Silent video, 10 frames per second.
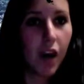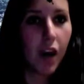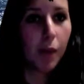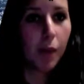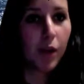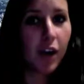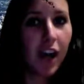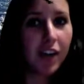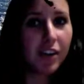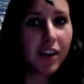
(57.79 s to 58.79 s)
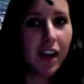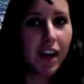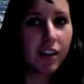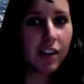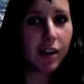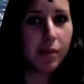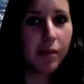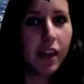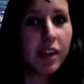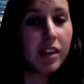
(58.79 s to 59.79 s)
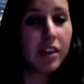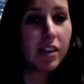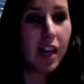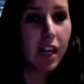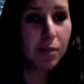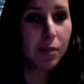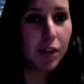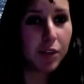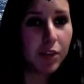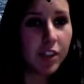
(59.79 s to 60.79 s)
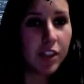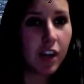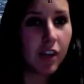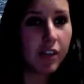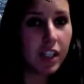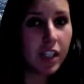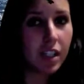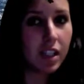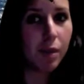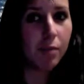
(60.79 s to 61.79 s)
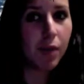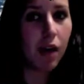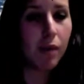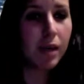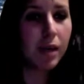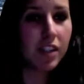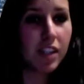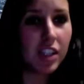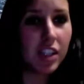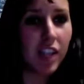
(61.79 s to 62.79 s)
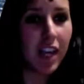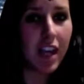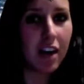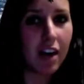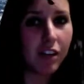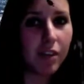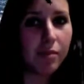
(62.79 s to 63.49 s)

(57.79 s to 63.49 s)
A more accurate algorithm that can be used to solve the TSP problem is the genetic algorithm.